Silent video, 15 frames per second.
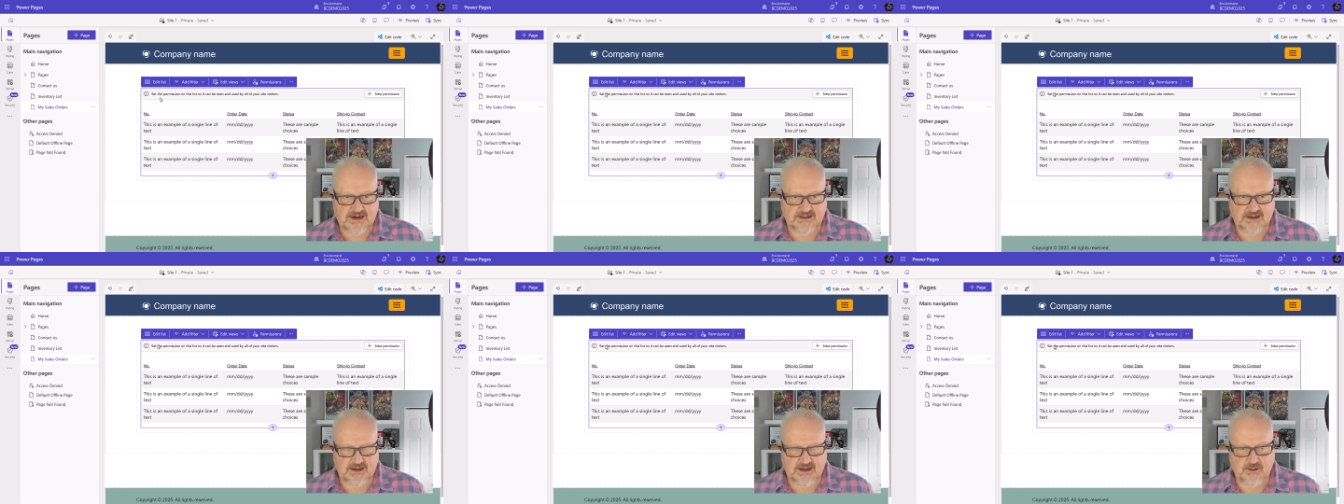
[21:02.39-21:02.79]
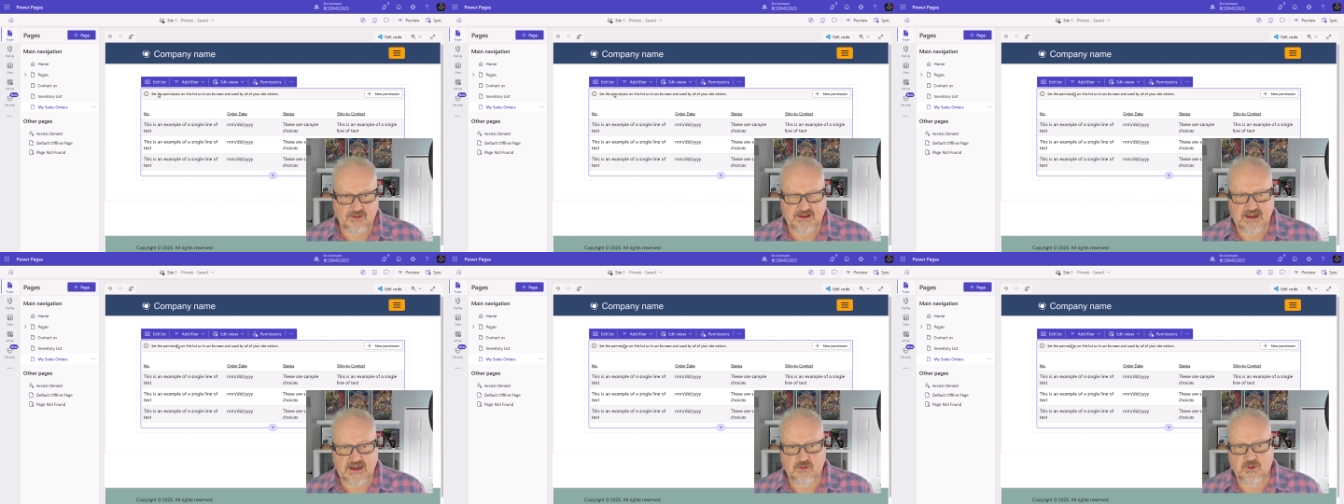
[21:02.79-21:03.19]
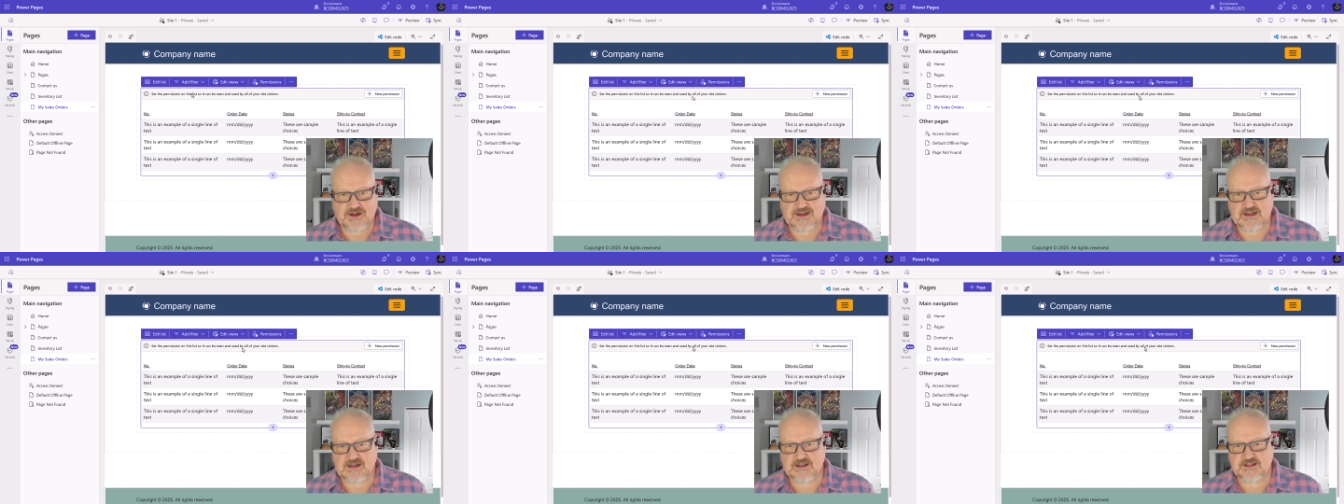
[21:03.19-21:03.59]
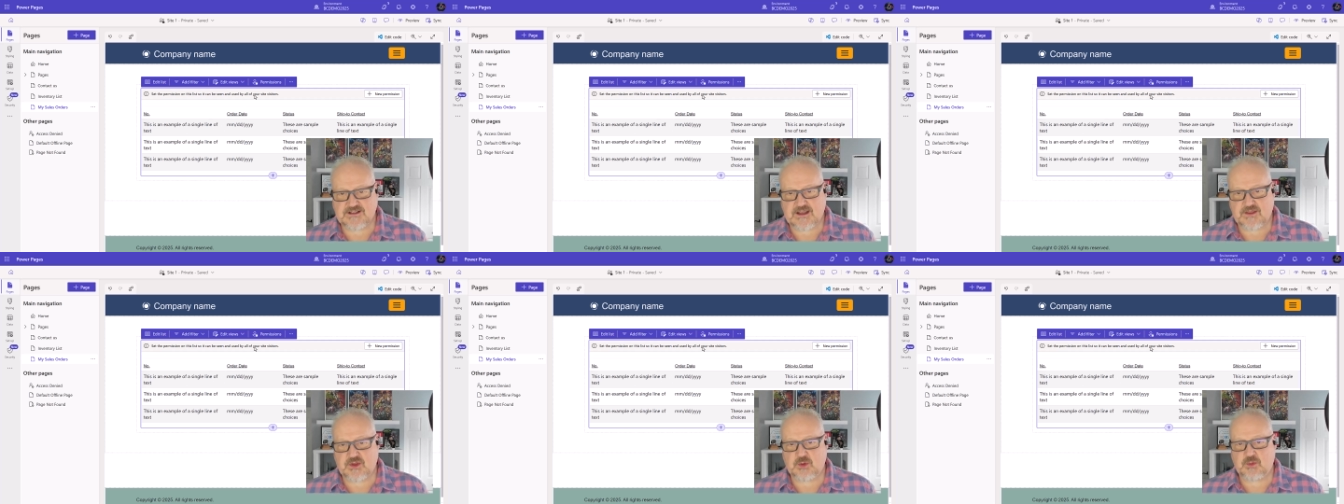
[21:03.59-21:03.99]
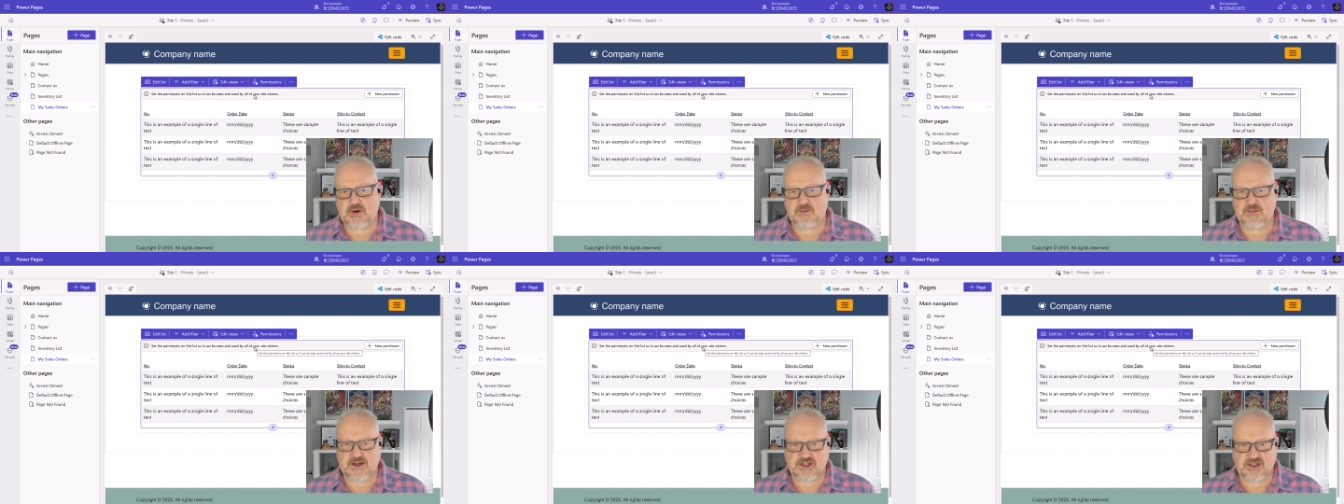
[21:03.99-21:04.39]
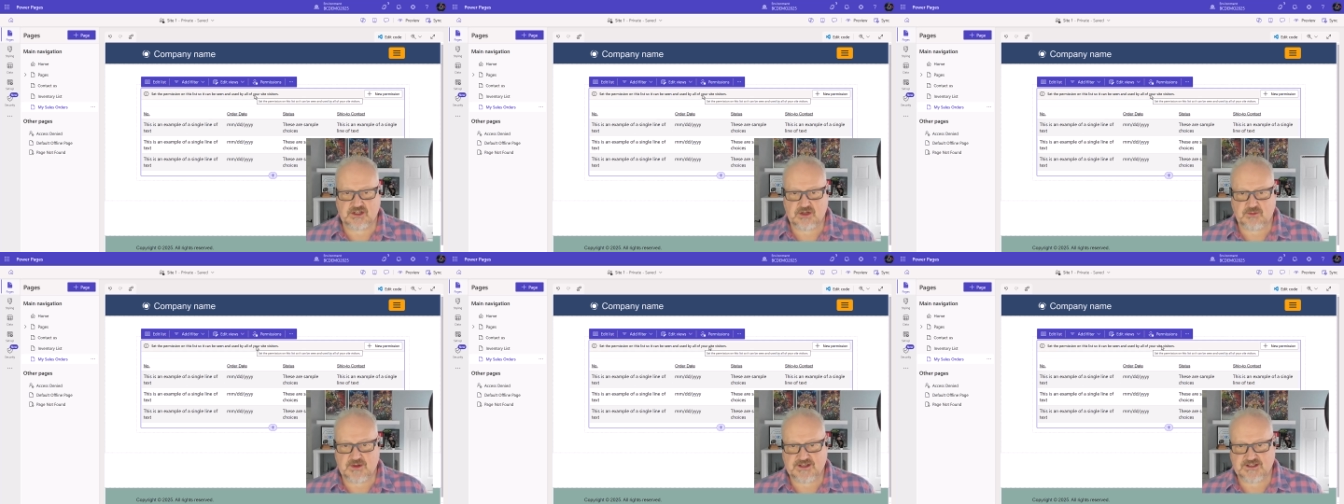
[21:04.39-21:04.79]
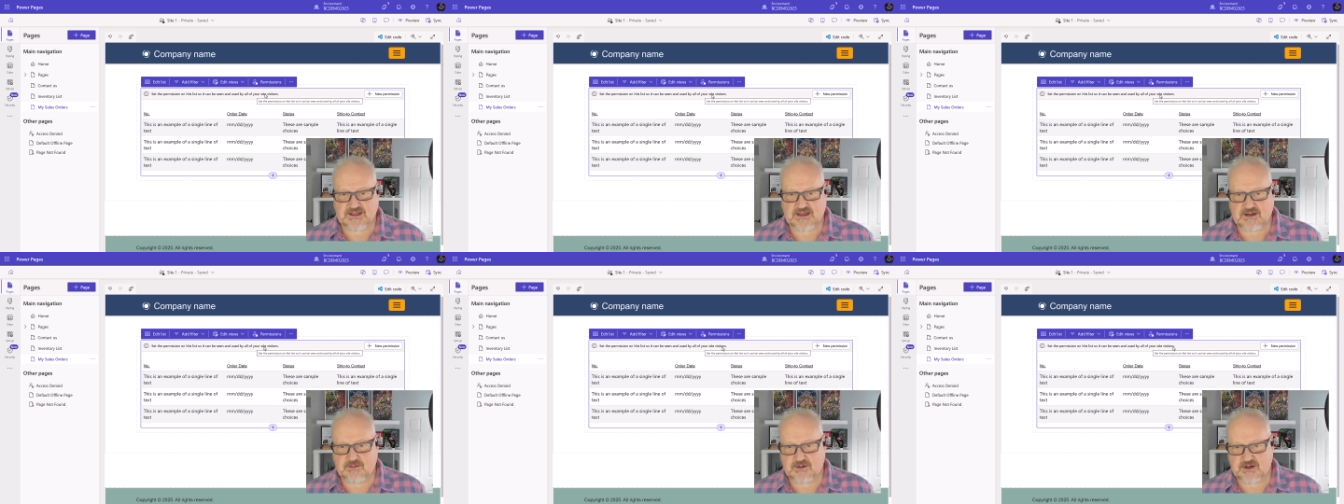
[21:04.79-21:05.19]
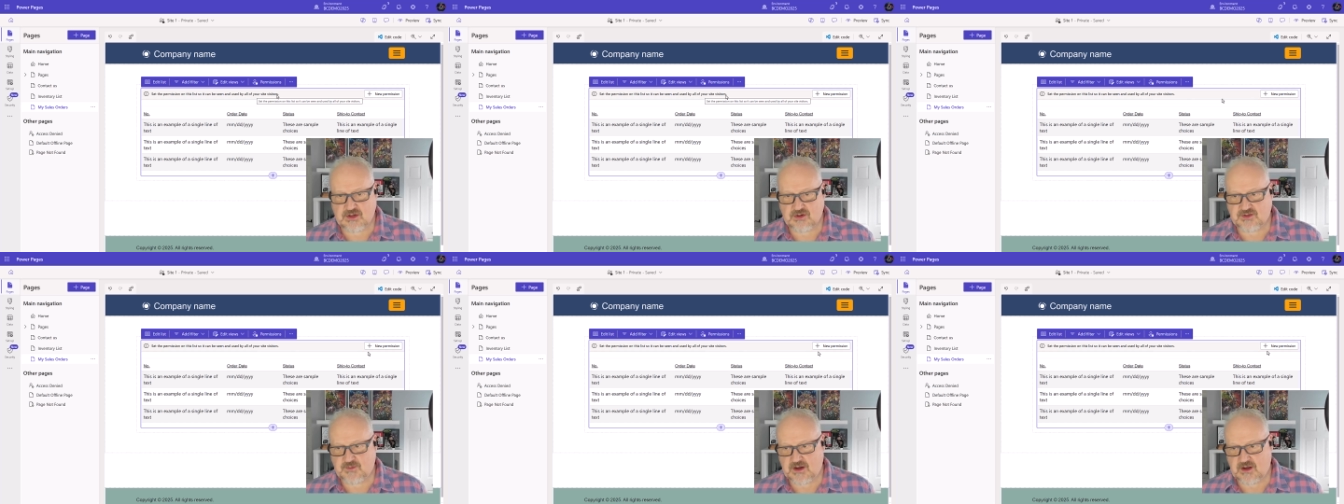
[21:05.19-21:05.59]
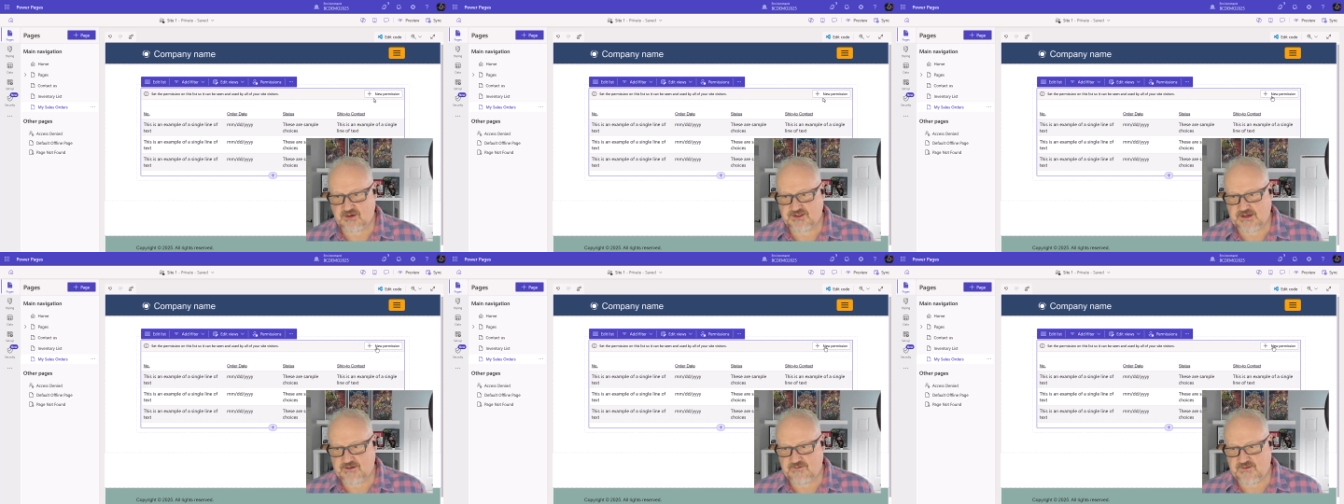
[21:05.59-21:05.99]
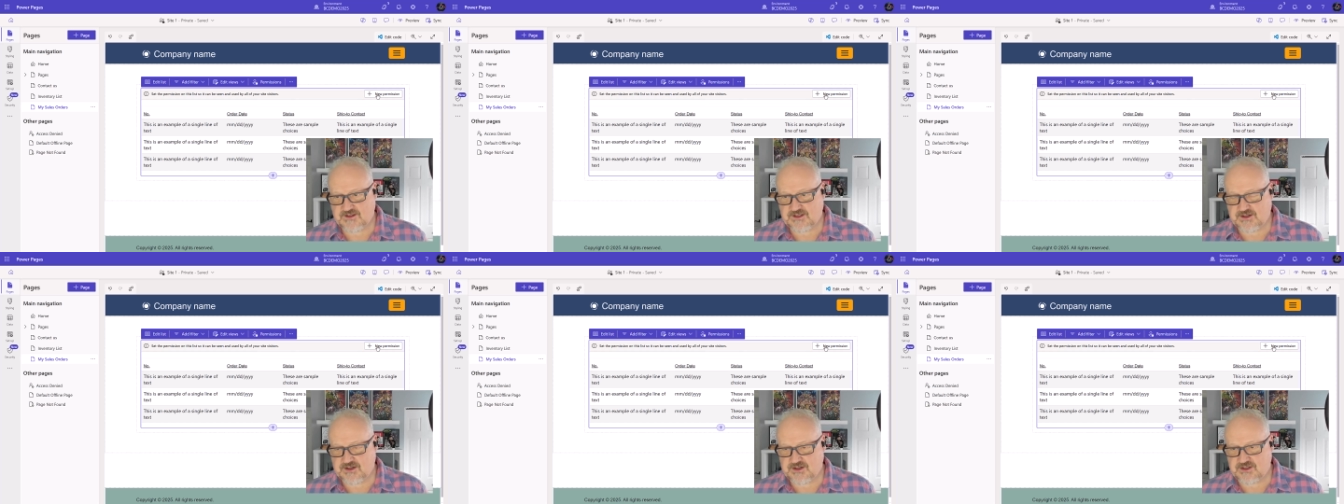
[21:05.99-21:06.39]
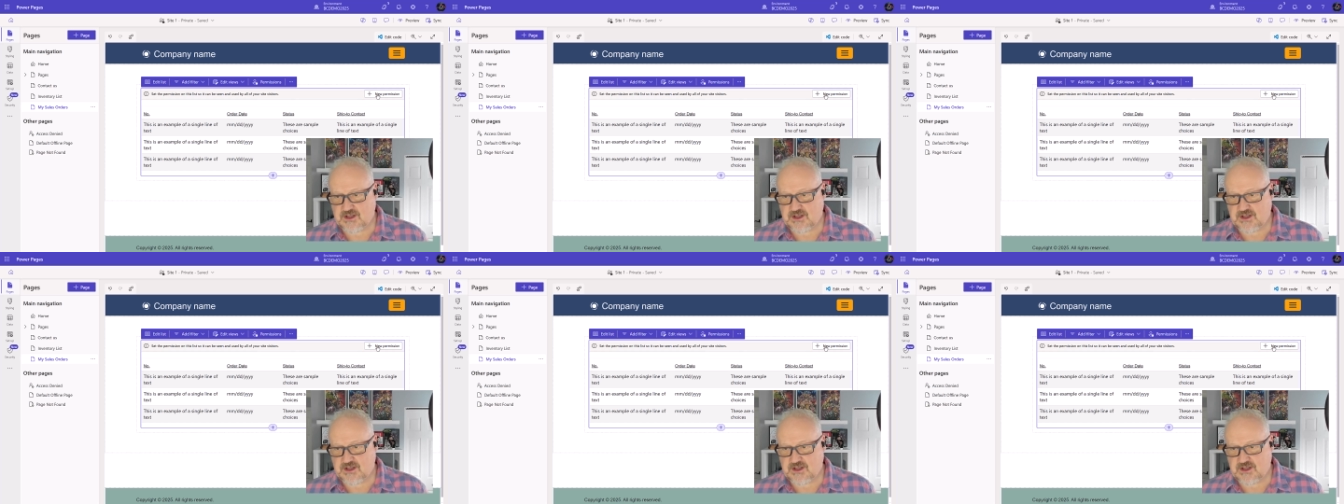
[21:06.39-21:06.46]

And now again, we need to set their permission to be seen when used by all site visitors.